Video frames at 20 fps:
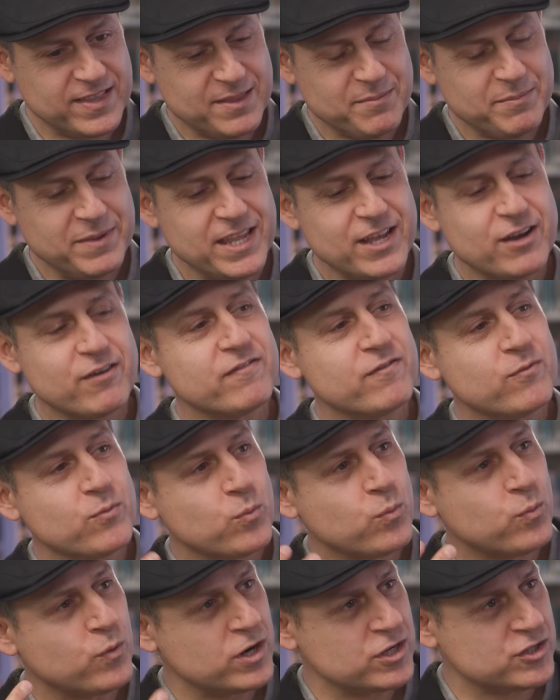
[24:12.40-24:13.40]
in the meaning of
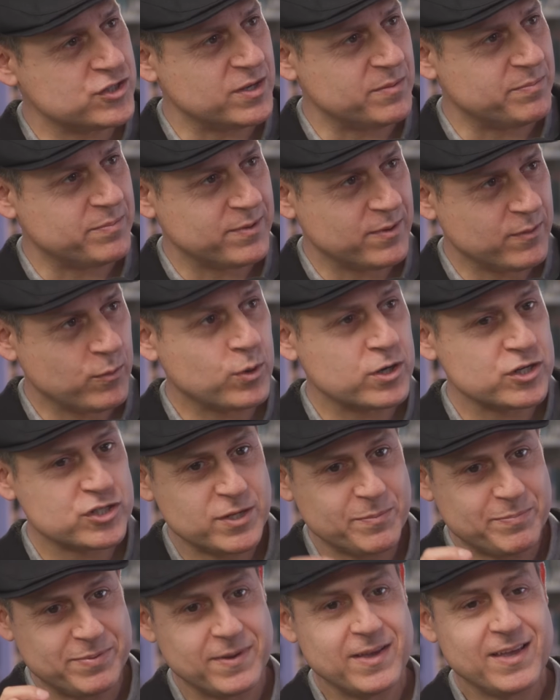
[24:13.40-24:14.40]
worship.
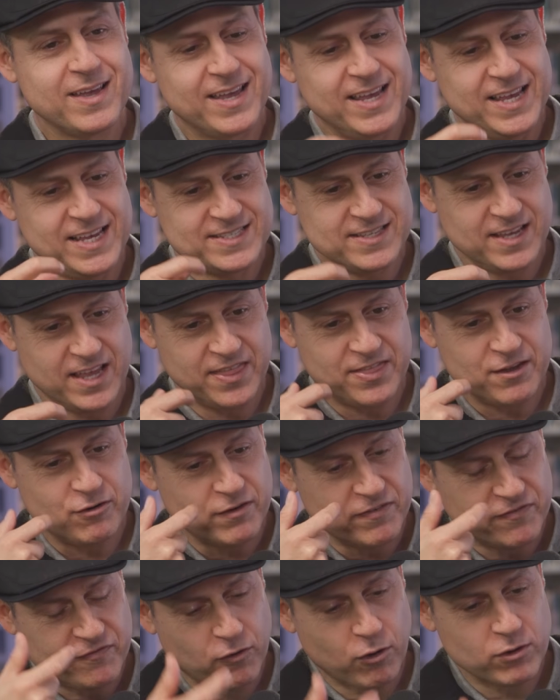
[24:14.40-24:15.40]
Worship yes. is plach.
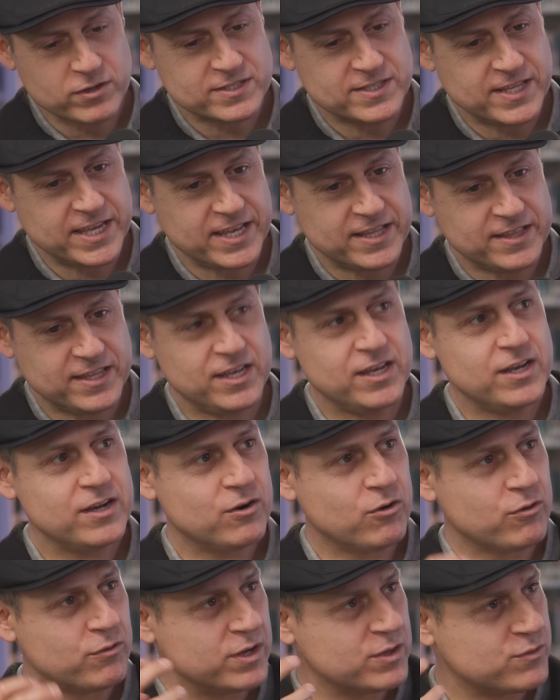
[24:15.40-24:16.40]
Either a false deity
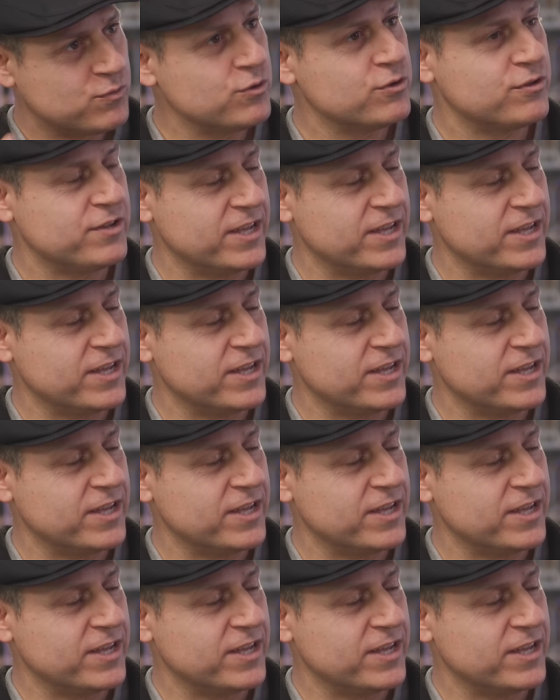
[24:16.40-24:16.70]
or a true